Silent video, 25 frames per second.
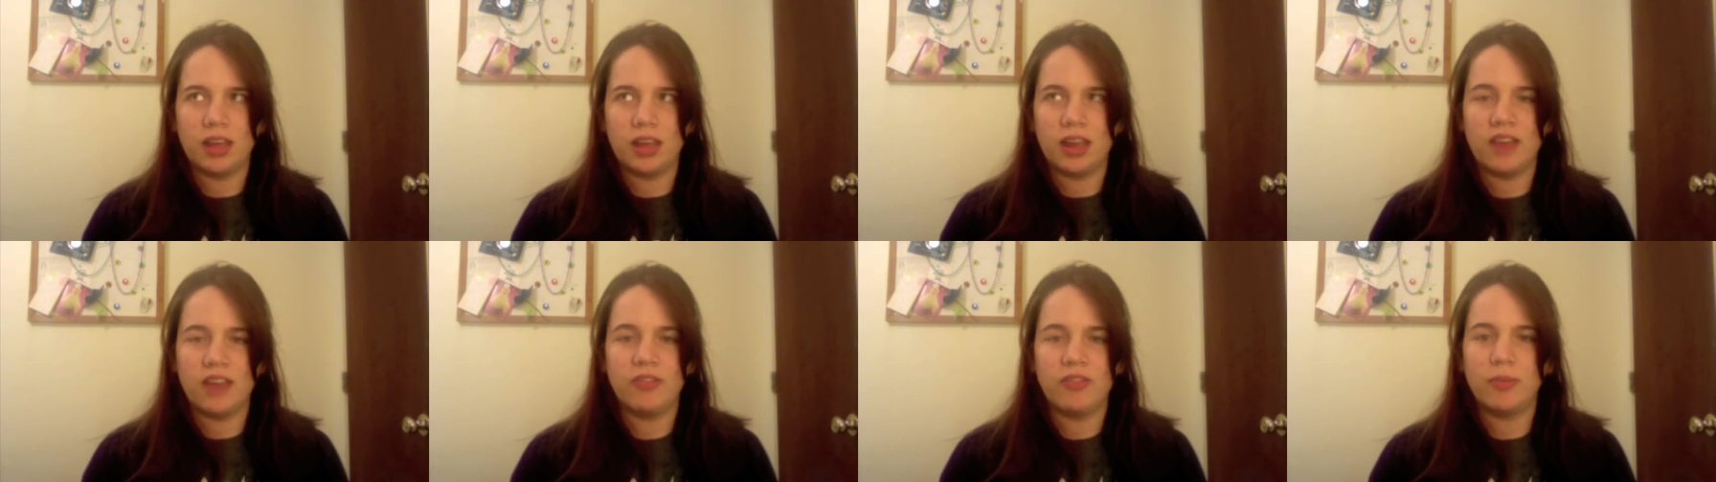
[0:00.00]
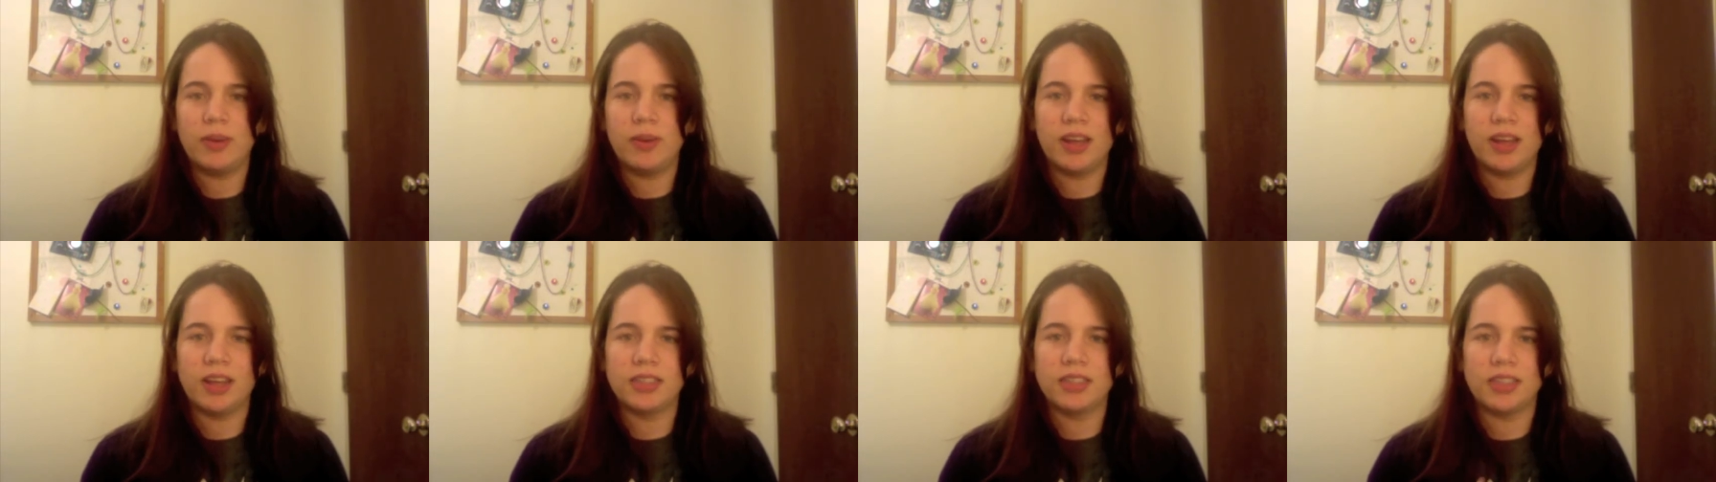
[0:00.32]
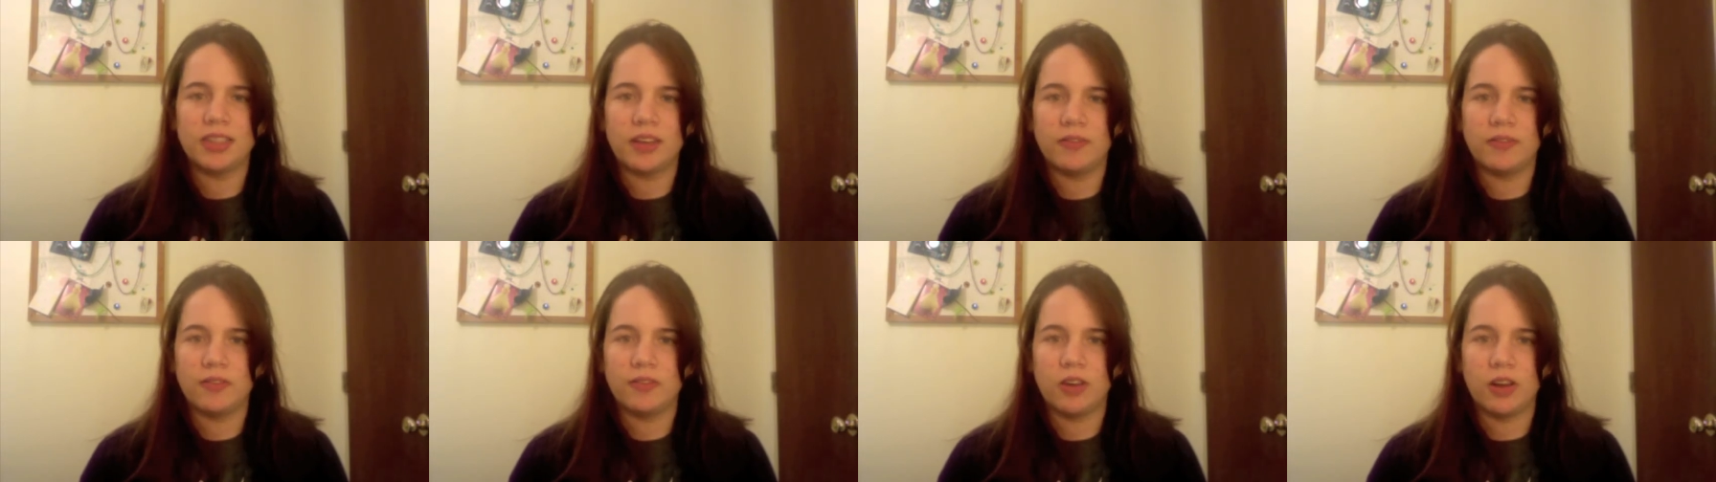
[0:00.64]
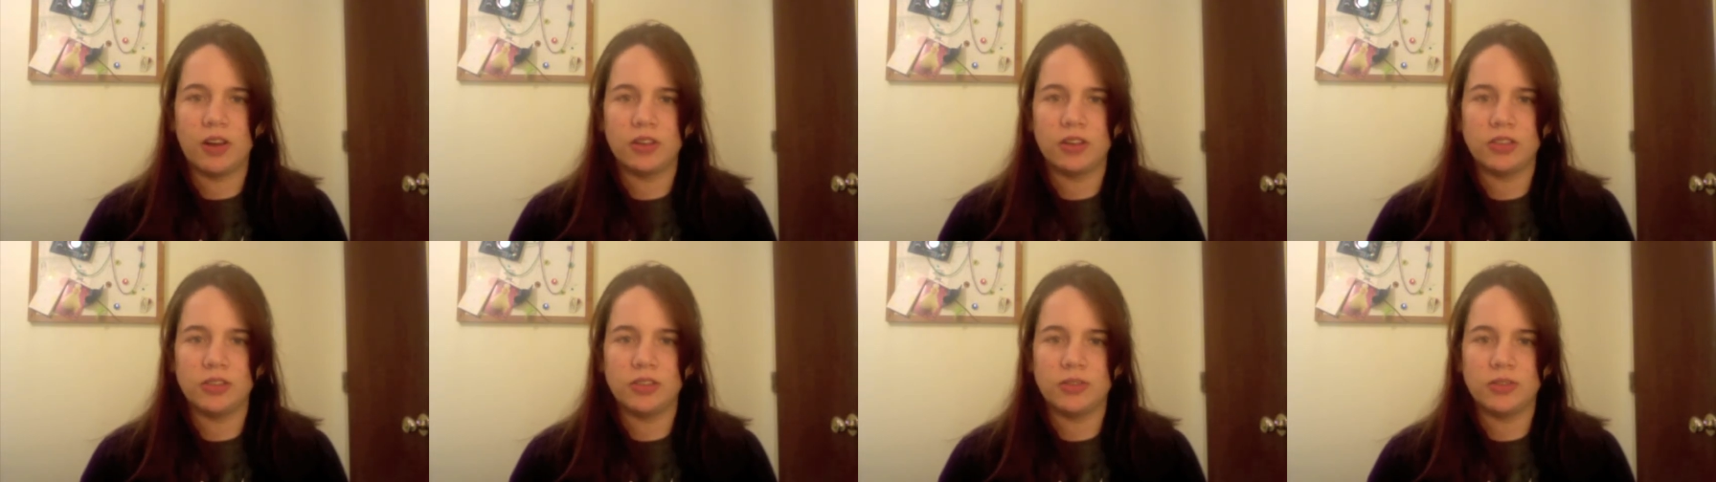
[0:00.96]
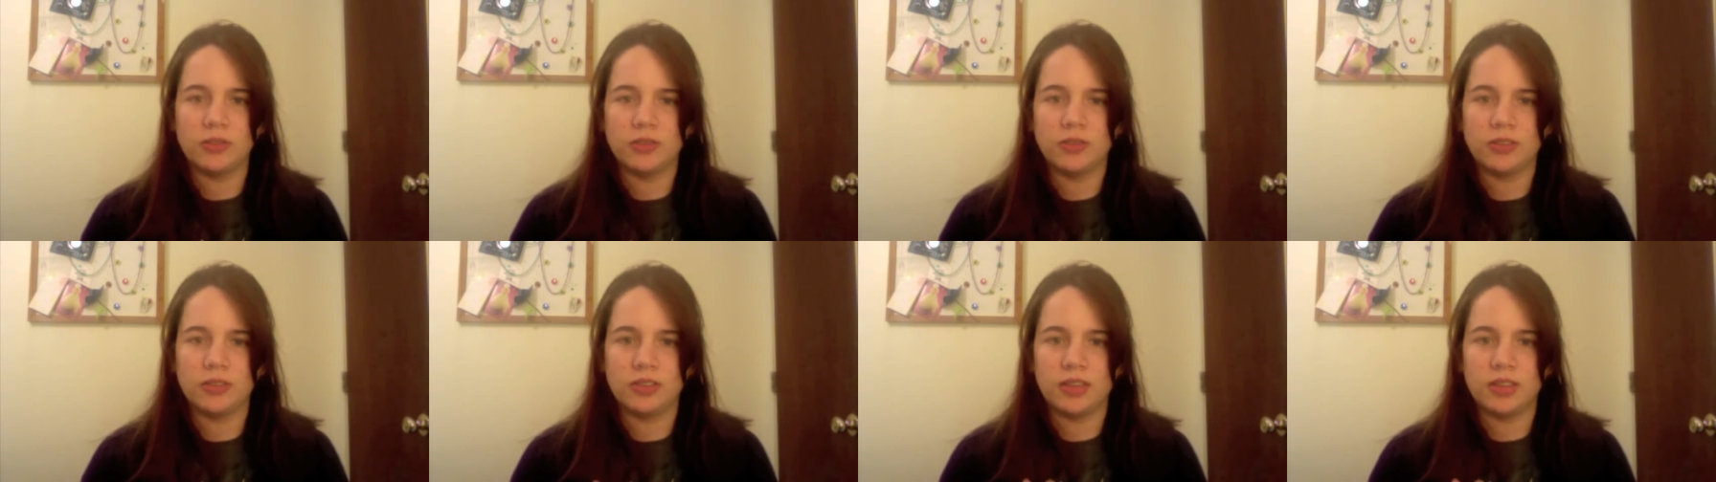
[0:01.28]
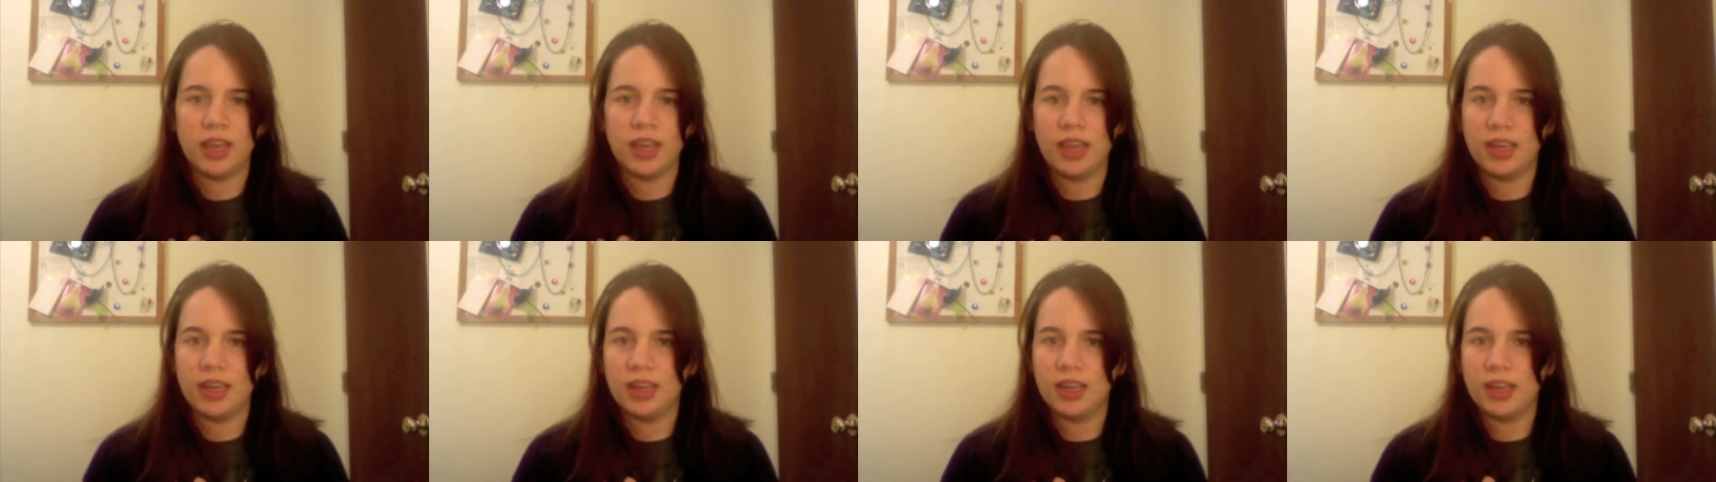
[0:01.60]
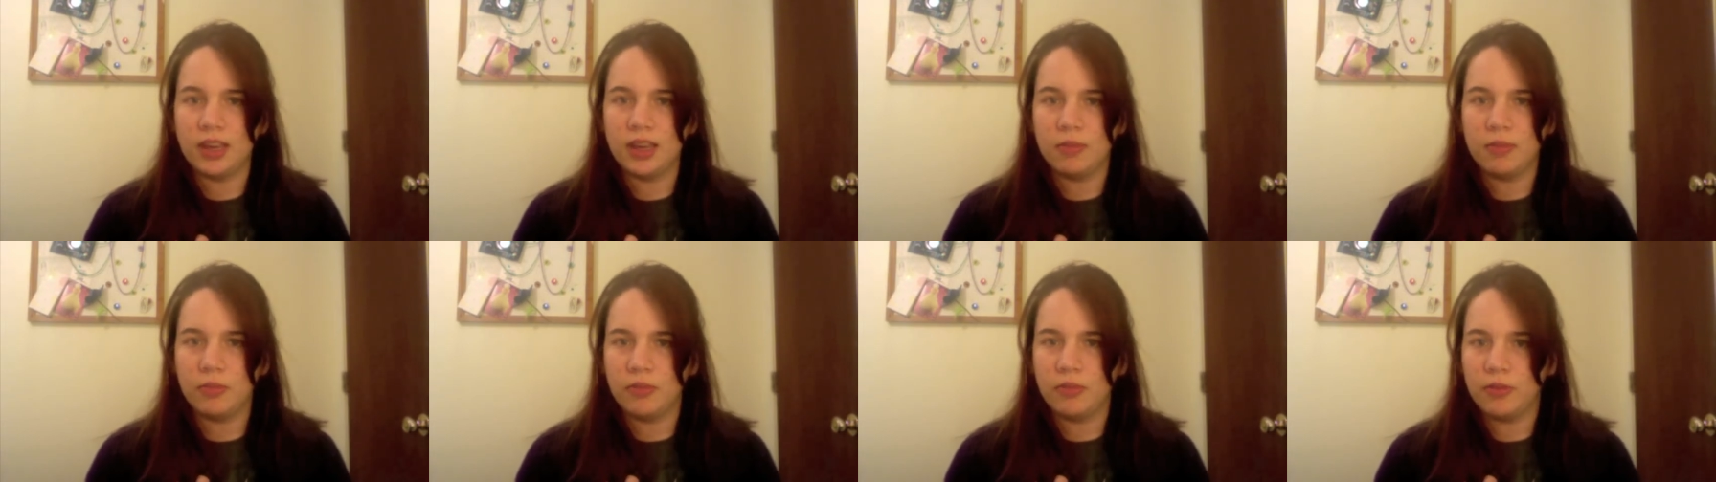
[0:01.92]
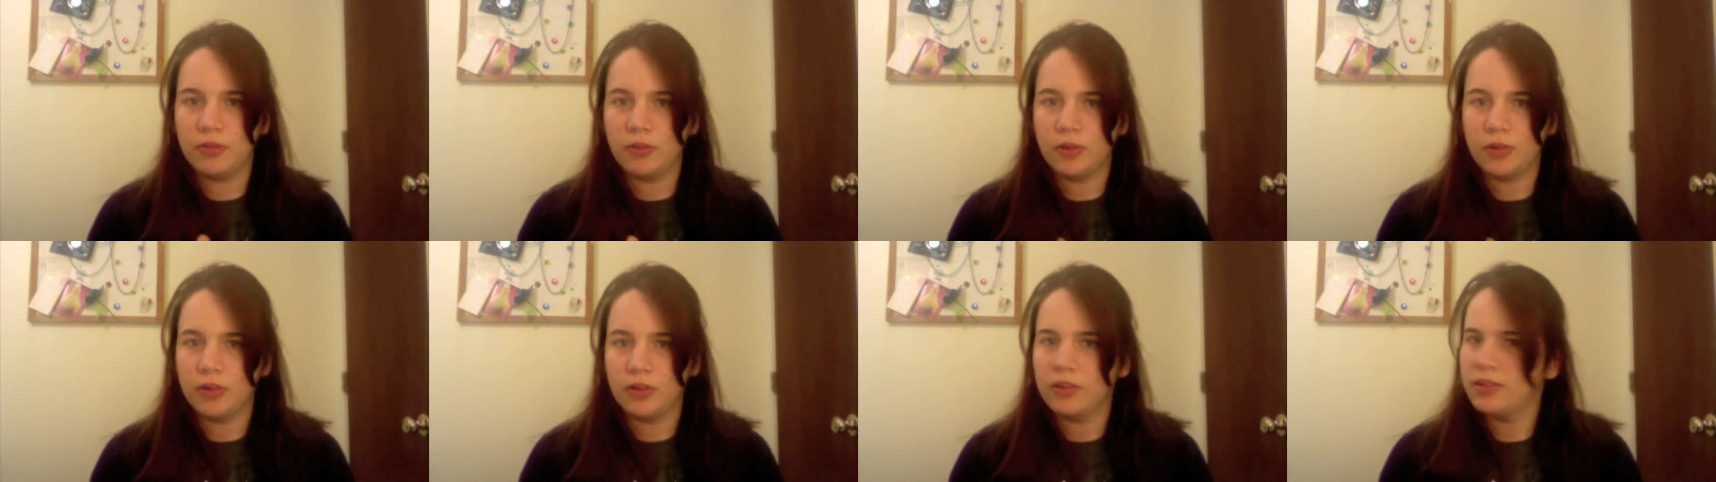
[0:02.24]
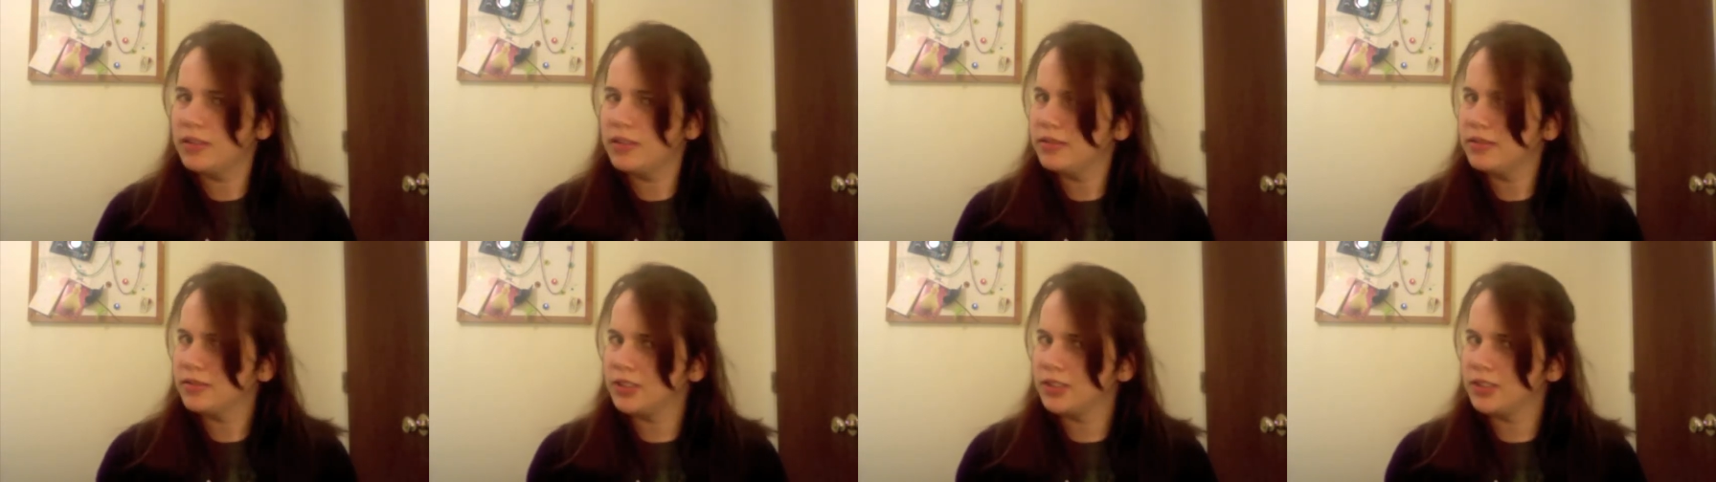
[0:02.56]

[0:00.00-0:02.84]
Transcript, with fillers: Everybody else I've talked to who's taken it before